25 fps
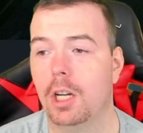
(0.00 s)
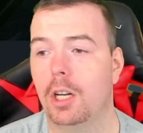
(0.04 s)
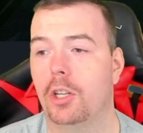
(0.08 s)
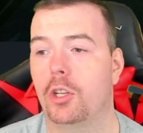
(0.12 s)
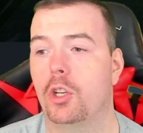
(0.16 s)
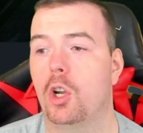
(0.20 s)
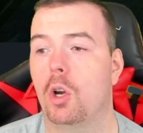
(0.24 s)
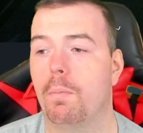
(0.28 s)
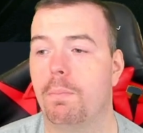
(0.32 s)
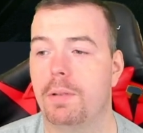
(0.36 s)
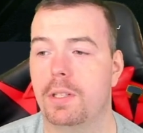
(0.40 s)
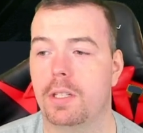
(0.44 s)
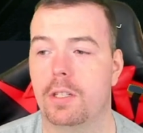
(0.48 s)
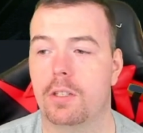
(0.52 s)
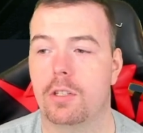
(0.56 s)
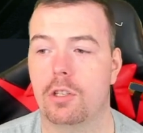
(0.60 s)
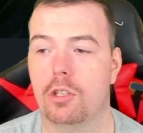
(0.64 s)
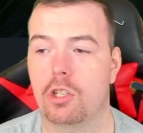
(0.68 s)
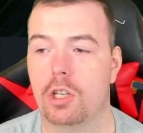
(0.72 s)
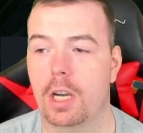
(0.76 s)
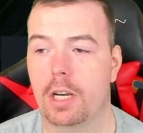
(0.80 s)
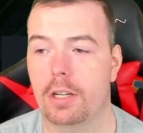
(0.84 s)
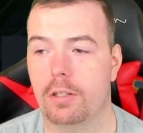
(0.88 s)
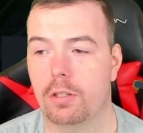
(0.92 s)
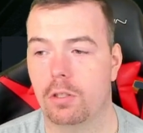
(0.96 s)
No position
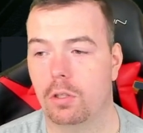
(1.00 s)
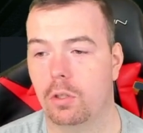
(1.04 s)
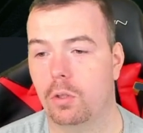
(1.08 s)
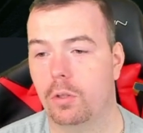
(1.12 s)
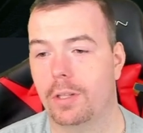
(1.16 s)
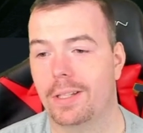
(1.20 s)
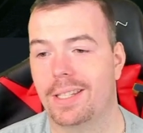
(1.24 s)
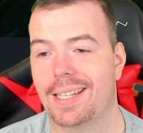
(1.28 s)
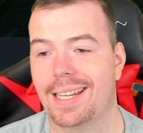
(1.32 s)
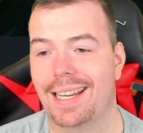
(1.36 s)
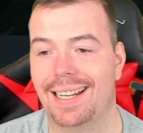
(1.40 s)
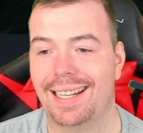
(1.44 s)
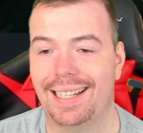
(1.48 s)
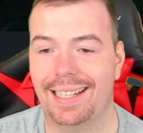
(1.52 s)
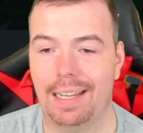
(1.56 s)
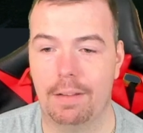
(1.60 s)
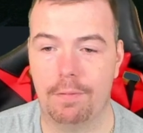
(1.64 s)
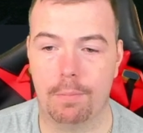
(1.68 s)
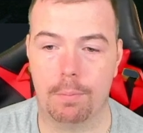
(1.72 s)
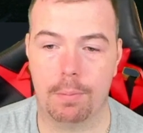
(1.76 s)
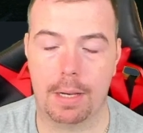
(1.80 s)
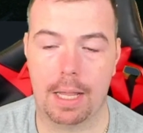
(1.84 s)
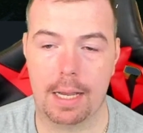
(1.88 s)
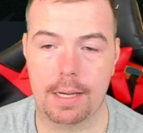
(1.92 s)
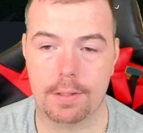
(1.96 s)
change of loyalty and
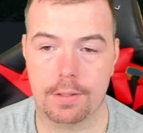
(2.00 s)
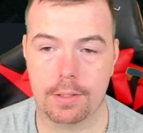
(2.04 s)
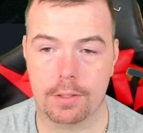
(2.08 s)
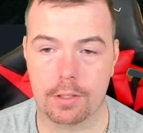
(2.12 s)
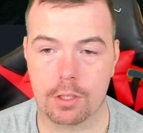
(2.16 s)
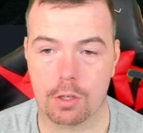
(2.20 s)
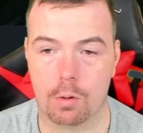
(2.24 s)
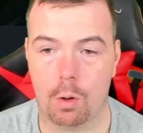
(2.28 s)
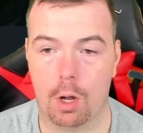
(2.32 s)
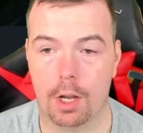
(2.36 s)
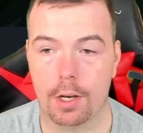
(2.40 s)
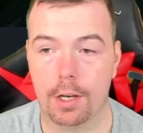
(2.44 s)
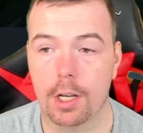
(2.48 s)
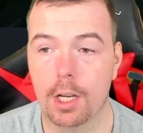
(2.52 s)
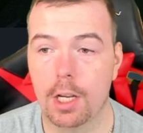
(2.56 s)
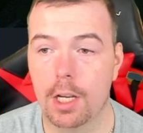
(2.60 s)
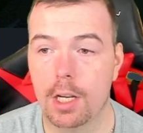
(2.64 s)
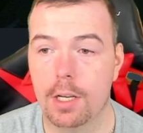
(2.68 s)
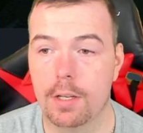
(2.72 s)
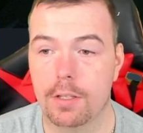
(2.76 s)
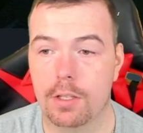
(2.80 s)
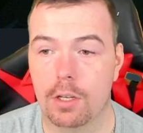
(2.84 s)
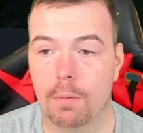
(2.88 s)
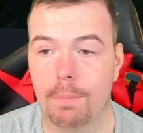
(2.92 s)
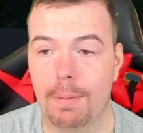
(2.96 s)
11 players in squad.
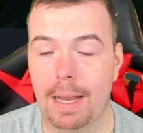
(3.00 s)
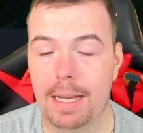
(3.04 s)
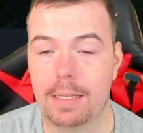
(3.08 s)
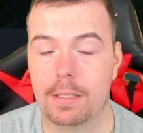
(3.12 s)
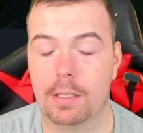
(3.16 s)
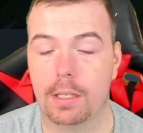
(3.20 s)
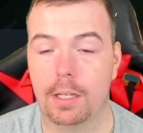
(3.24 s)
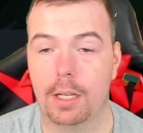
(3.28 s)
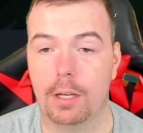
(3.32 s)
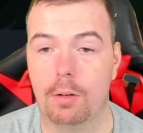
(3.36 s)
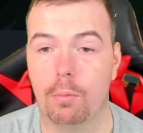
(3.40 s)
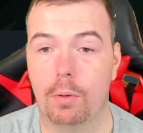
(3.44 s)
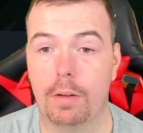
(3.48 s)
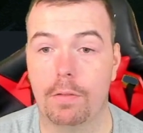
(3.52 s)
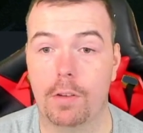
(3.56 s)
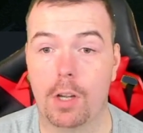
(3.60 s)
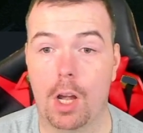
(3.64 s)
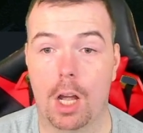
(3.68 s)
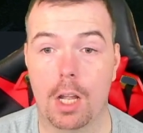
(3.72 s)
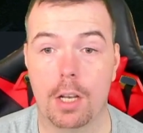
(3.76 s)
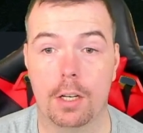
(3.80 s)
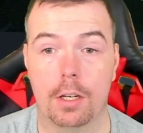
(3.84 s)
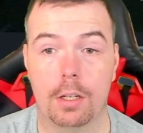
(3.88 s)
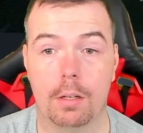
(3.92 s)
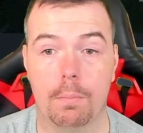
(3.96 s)
So basically, we've
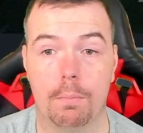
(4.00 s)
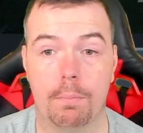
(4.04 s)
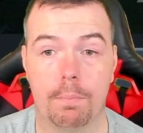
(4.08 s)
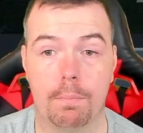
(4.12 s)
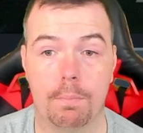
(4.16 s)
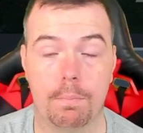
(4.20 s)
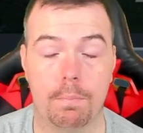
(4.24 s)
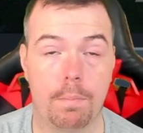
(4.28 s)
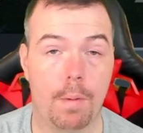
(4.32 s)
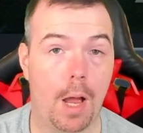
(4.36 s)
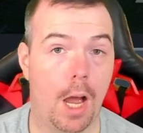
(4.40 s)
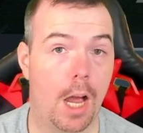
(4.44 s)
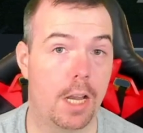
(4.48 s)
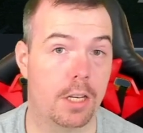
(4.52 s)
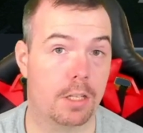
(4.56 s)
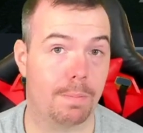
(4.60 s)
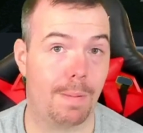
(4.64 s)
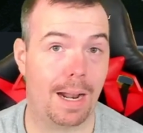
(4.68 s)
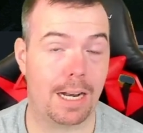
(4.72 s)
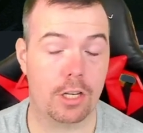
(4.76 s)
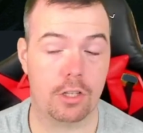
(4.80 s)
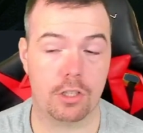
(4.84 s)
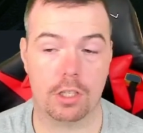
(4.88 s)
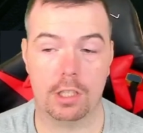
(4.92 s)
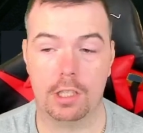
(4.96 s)
gone
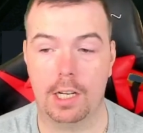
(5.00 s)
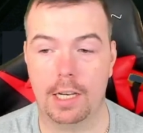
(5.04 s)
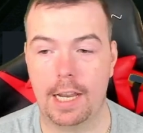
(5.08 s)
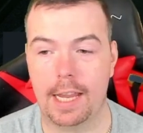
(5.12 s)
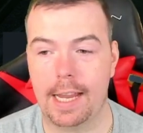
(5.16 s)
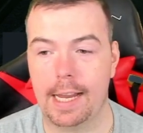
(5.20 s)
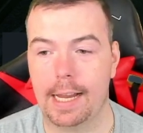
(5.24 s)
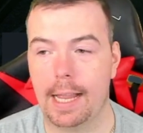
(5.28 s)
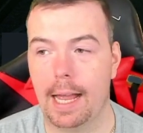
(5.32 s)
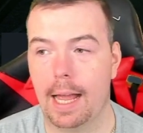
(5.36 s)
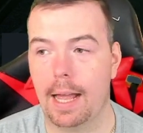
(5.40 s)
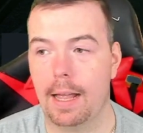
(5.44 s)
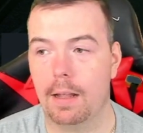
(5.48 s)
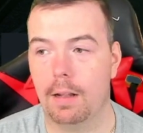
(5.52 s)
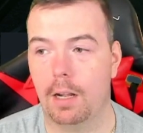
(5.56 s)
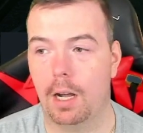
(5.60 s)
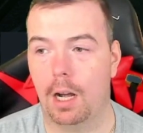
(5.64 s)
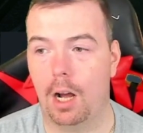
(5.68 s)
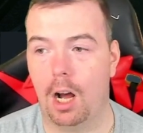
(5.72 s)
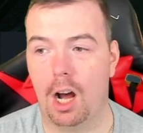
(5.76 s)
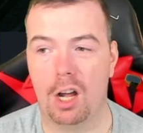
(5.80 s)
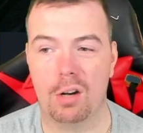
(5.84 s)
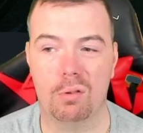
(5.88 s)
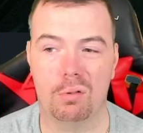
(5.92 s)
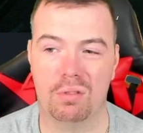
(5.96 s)
Spanish to La Liga.
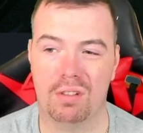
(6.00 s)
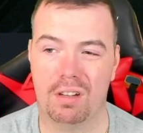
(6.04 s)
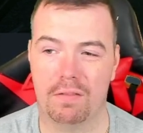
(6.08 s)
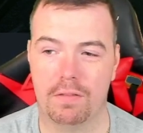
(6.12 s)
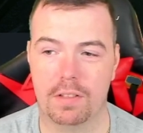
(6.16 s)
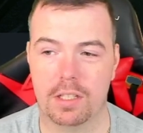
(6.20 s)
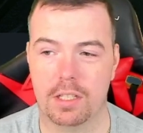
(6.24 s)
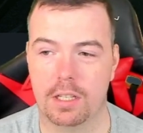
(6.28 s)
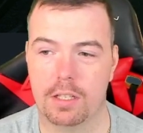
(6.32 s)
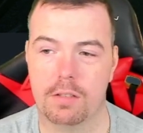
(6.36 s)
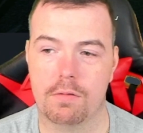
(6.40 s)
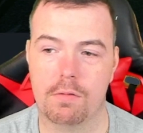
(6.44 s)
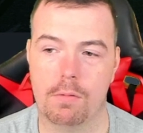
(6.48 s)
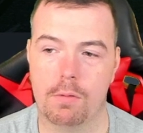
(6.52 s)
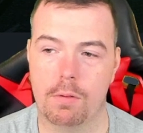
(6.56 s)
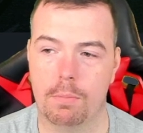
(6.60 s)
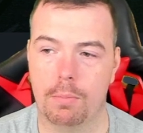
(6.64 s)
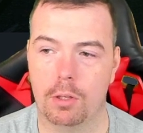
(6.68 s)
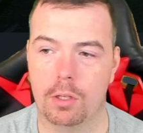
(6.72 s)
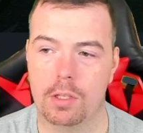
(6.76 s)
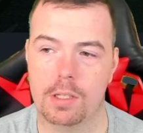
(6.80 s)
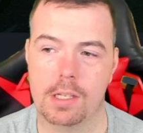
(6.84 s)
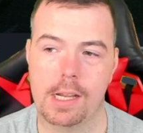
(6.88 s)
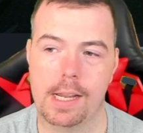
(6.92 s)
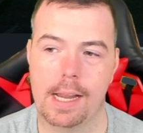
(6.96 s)
Arnold, obviously, is from the
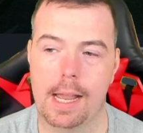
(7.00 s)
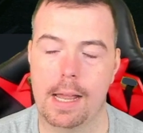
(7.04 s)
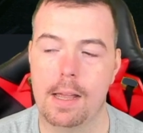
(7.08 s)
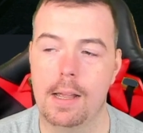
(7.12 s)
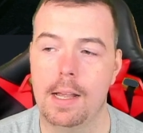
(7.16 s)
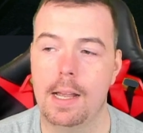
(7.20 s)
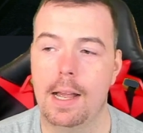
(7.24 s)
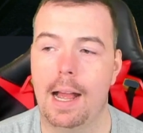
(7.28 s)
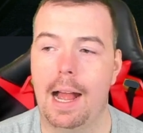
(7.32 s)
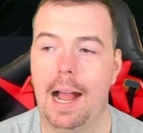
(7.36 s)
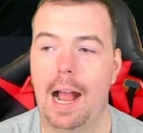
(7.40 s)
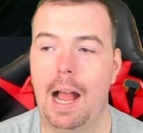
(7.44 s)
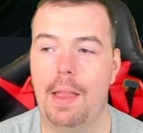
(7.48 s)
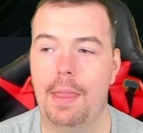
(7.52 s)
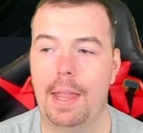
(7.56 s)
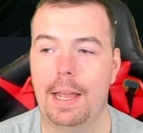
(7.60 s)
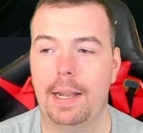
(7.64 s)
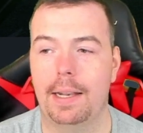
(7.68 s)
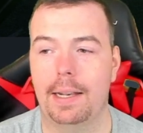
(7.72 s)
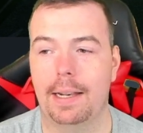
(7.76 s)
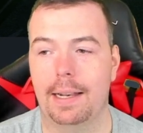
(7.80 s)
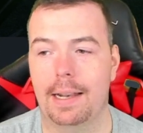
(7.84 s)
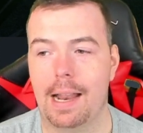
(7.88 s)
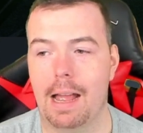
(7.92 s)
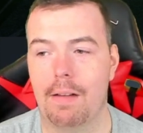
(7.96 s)
Bundesliga. And
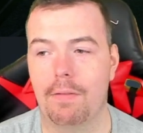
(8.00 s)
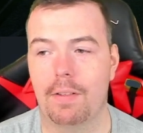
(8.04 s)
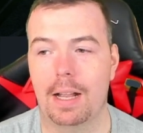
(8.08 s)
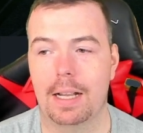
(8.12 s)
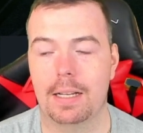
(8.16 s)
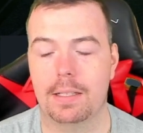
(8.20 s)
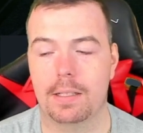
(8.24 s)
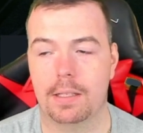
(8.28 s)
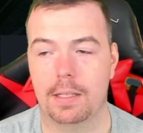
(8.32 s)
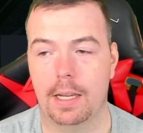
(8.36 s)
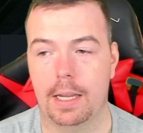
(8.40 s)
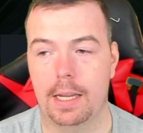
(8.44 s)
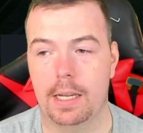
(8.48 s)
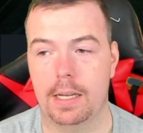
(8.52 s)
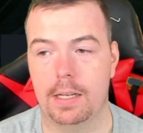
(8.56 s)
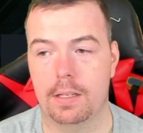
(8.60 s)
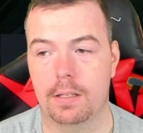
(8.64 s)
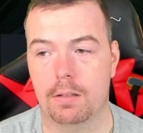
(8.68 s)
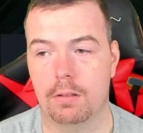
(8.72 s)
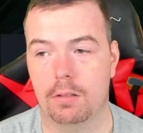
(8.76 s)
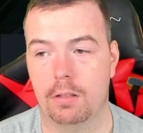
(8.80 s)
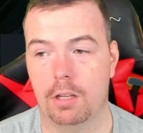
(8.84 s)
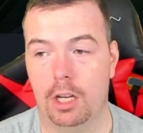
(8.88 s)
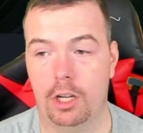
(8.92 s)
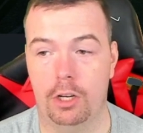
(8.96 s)
then Navas
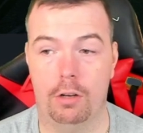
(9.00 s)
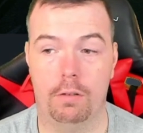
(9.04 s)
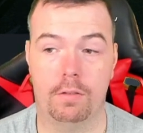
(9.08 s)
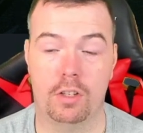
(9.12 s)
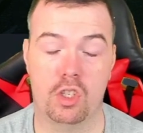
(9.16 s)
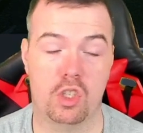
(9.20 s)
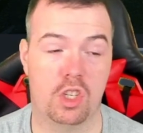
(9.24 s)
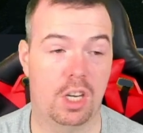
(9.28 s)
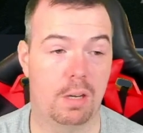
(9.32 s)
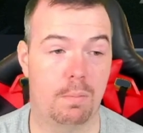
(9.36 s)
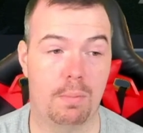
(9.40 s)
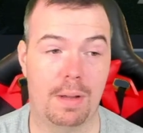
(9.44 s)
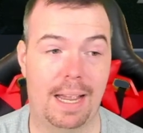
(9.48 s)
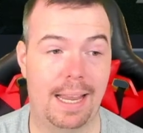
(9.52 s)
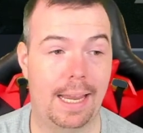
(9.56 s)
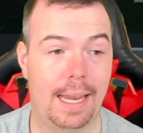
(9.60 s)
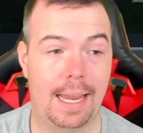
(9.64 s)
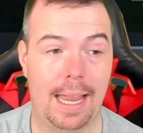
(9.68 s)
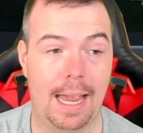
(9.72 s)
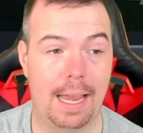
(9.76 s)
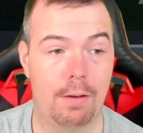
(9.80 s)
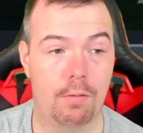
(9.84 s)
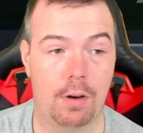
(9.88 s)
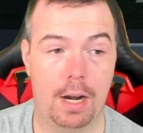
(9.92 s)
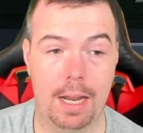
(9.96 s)
is another cheap
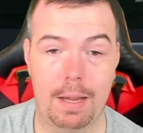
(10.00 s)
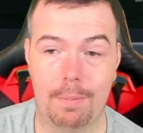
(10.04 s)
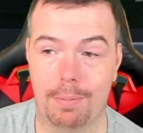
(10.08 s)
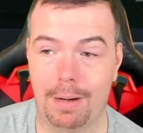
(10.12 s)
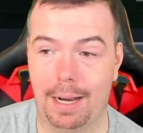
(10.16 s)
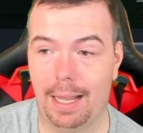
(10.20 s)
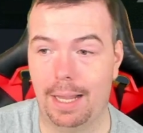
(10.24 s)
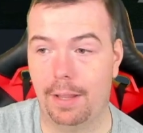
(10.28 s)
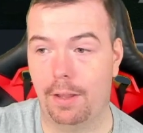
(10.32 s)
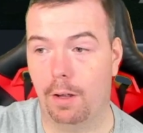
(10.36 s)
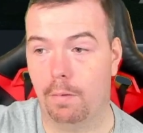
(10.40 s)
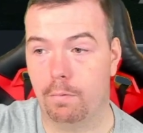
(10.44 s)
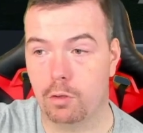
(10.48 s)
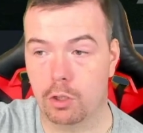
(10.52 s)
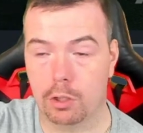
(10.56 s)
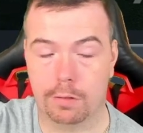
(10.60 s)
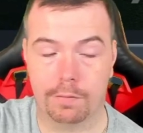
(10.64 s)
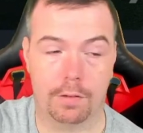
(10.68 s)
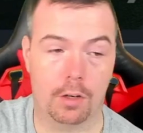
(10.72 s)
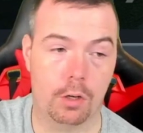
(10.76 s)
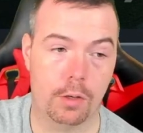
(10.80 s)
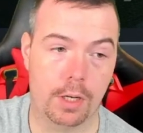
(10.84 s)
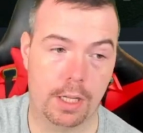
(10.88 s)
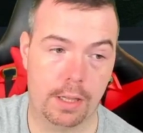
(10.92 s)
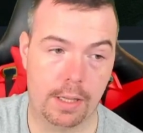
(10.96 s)
88 rated player that I've just
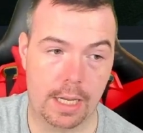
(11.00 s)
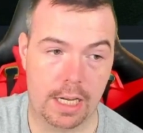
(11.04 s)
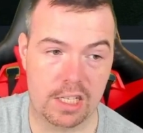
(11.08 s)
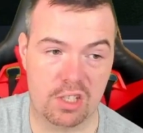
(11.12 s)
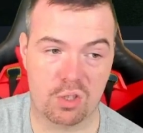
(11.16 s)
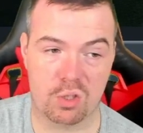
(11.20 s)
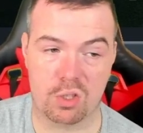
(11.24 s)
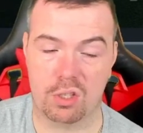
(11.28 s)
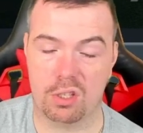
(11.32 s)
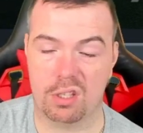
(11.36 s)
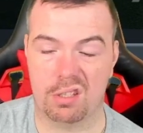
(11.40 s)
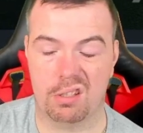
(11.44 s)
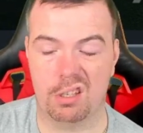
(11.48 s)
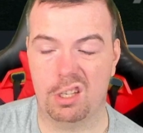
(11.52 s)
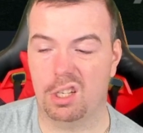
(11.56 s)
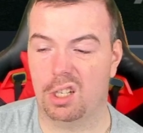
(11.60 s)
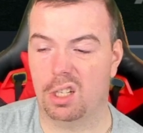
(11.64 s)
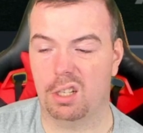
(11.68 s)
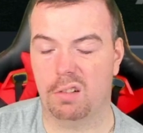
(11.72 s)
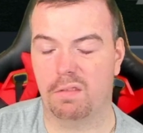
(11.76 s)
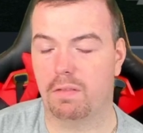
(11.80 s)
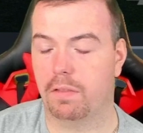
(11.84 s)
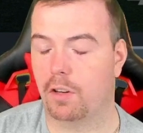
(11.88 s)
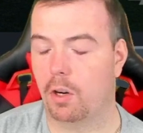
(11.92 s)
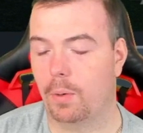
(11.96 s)
thrown in there. Just as you
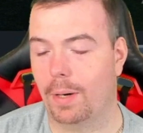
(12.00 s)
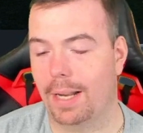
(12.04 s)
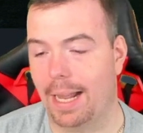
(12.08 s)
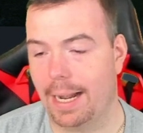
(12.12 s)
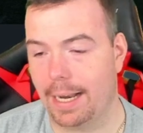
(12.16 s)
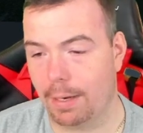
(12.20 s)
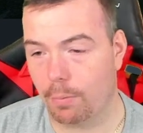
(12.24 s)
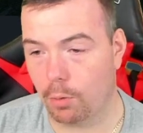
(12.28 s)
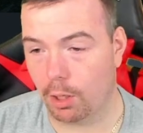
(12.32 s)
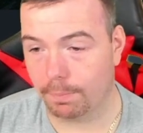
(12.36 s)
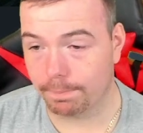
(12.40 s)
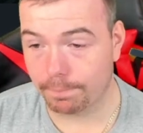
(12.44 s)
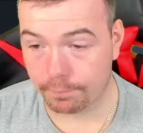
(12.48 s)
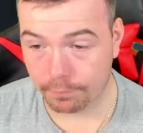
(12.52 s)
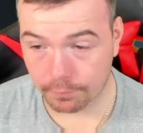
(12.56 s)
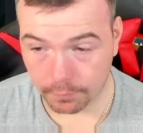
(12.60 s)
can throw in anyone.